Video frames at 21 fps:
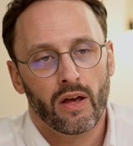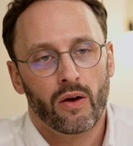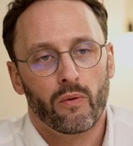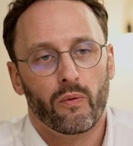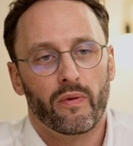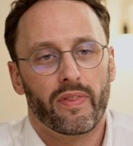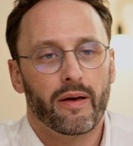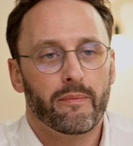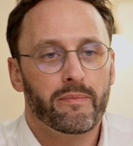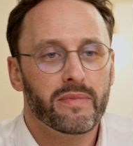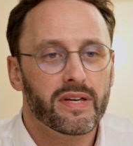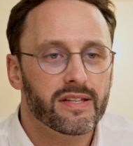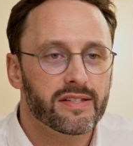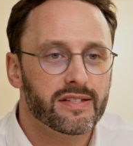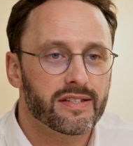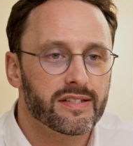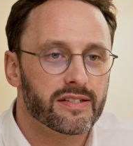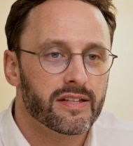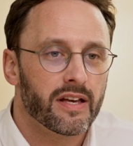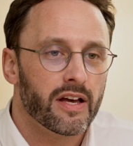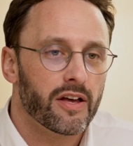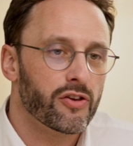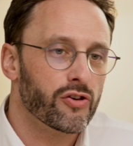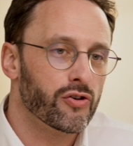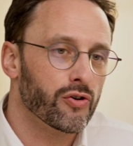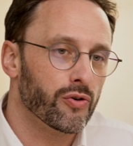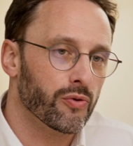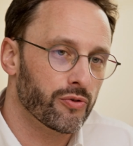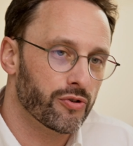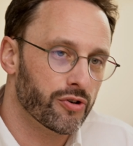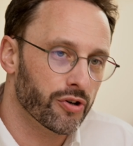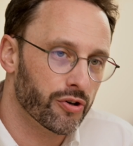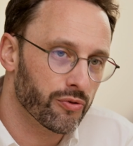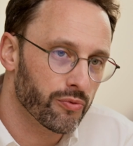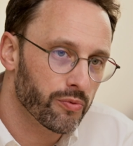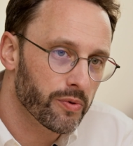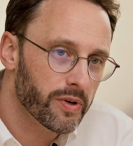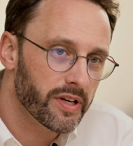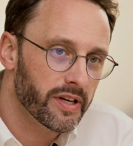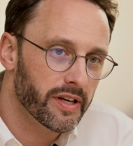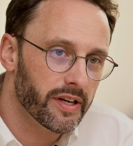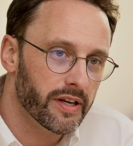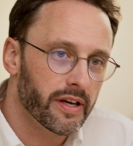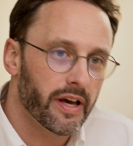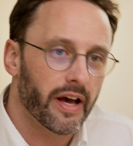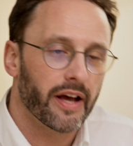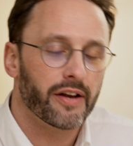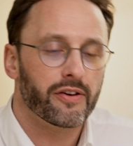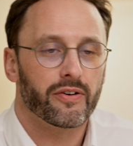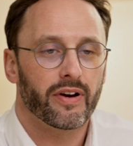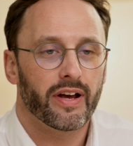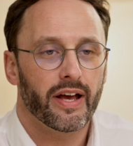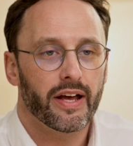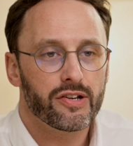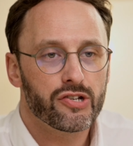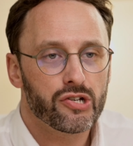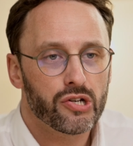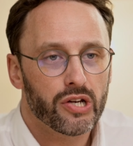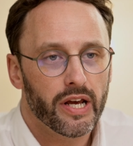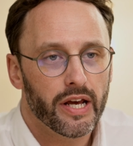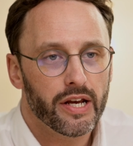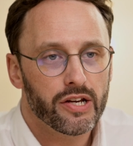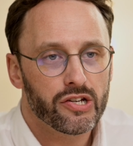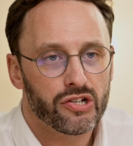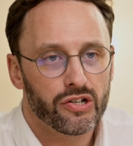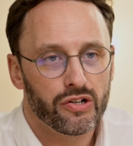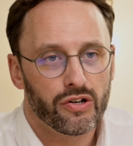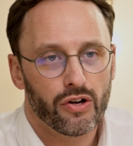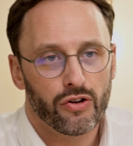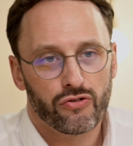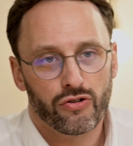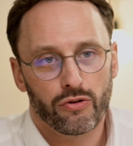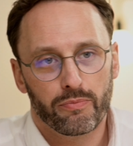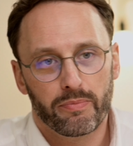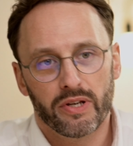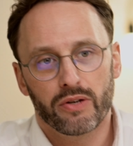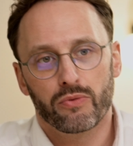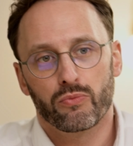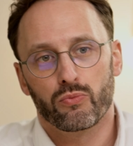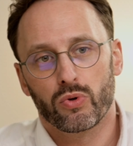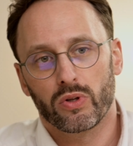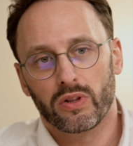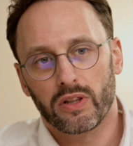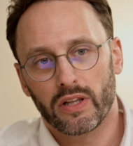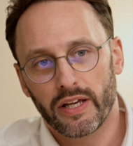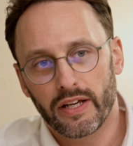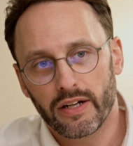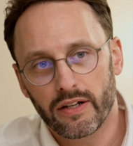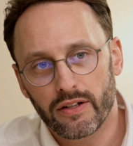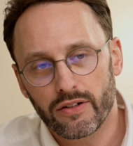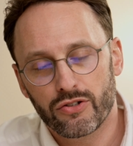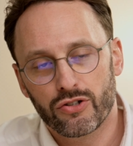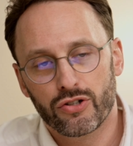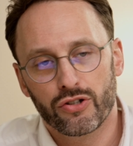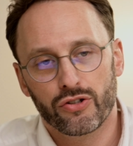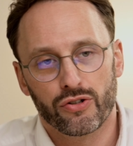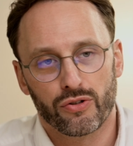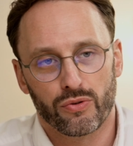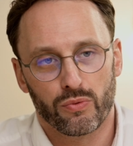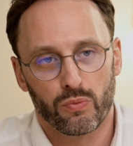What that means is your degree and your education should be related to your